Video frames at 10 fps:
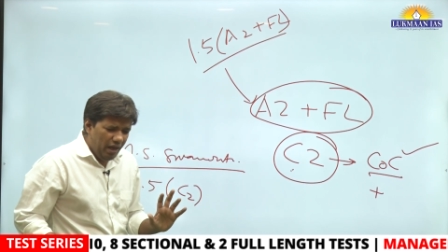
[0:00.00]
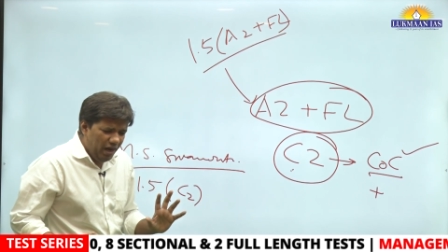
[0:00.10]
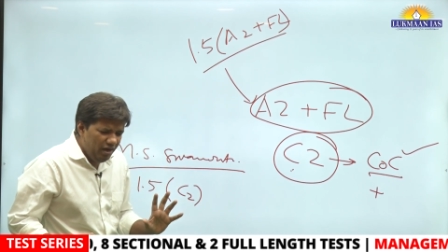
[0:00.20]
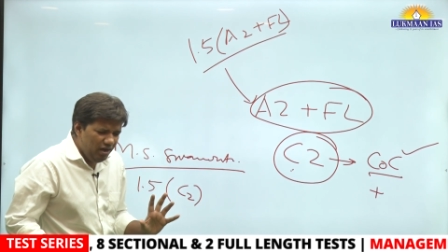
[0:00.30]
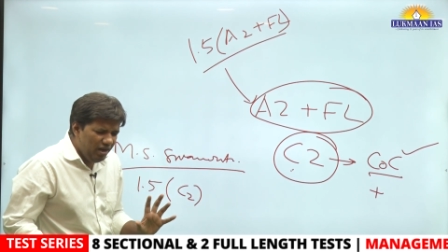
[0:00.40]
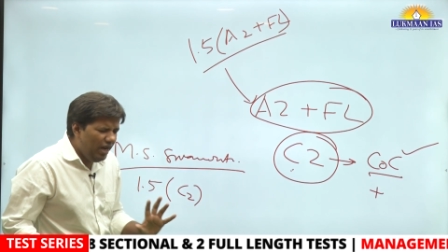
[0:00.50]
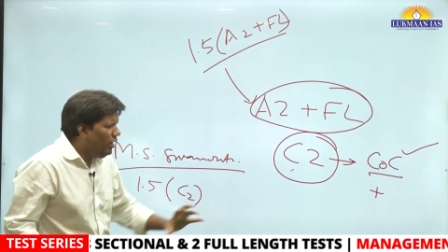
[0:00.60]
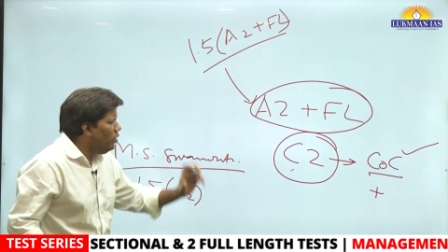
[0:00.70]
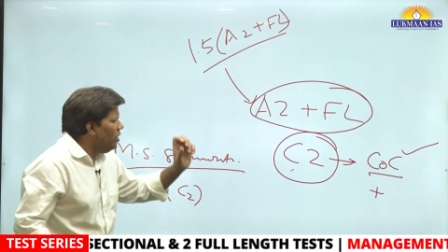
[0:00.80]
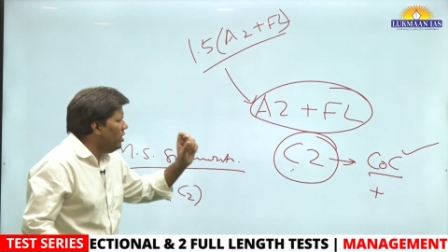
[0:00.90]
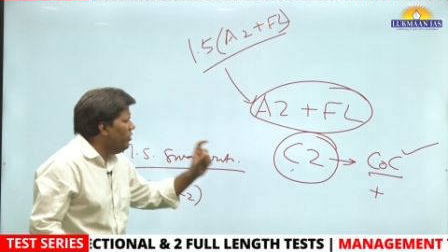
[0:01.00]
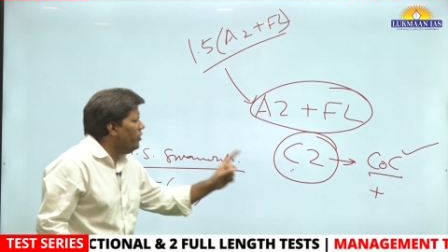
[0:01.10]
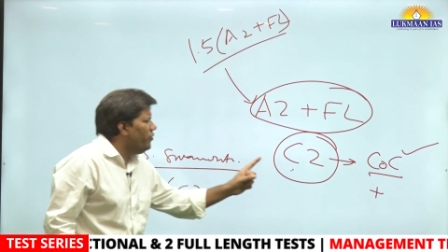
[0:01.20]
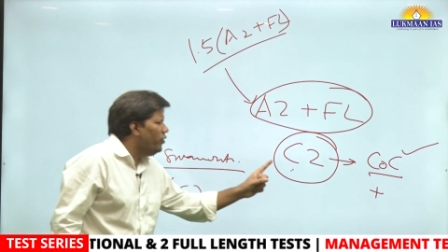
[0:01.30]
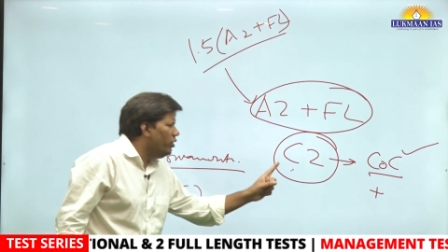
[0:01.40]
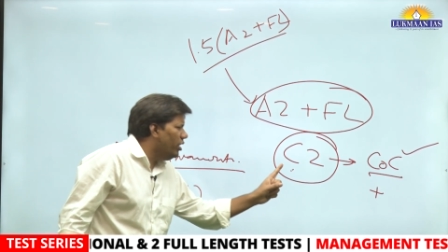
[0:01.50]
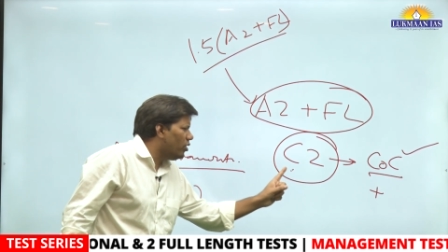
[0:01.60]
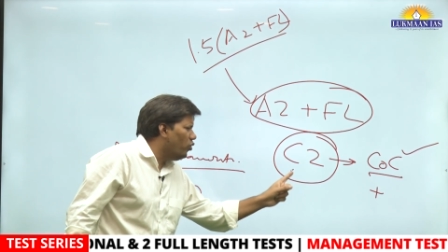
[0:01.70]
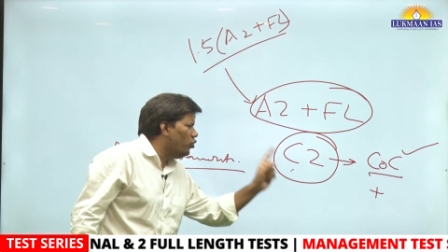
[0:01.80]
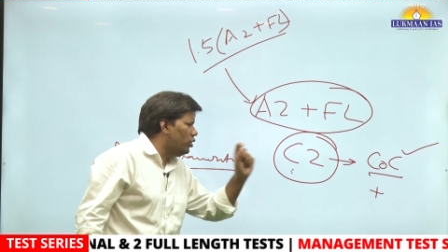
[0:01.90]
And let's say even if you
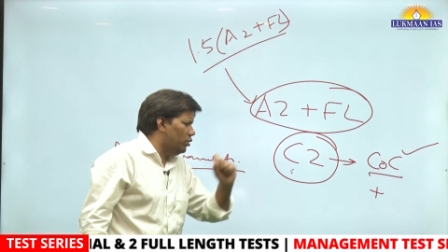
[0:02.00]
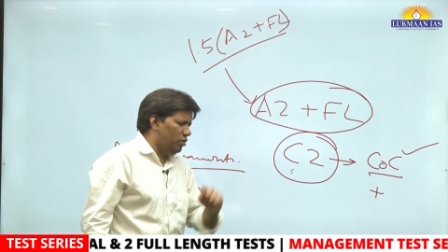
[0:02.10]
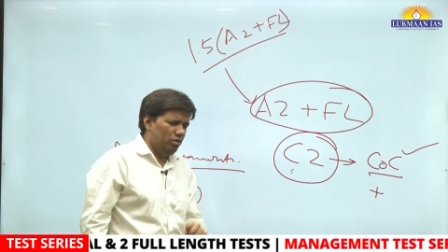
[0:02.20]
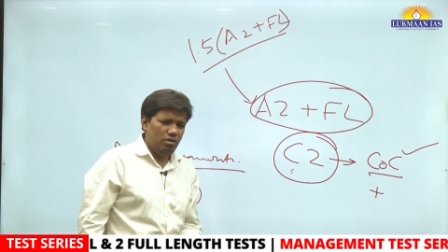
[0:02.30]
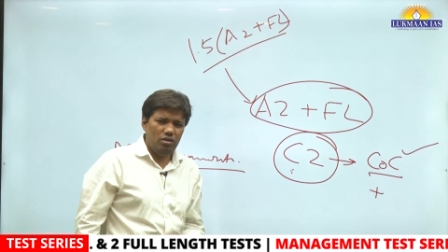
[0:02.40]
include this,